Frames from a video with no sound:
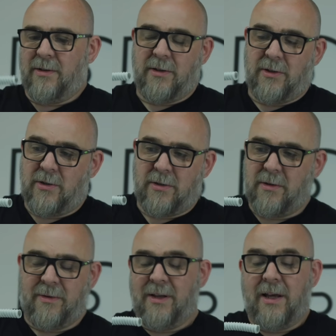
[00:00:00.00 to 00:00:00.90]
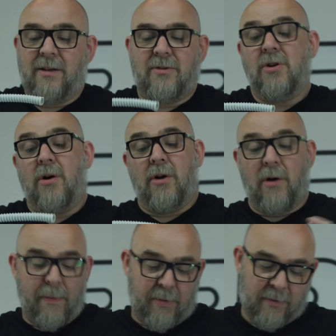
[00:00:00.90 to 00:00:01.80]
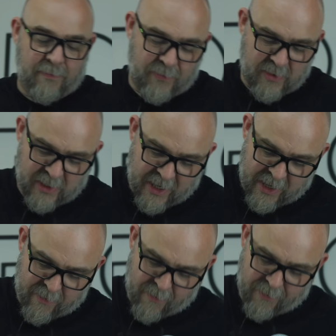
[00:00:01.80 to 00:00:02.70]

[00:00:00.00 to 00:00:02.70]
it's not going to happen to get it,